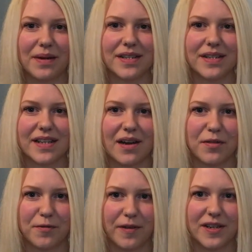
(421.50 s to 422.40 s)
people it's a
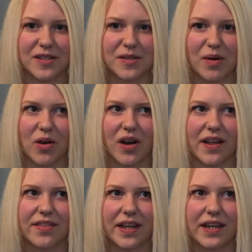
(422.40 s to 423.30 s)
health and fitness blog,
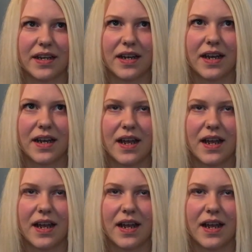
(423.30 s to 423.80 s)
I think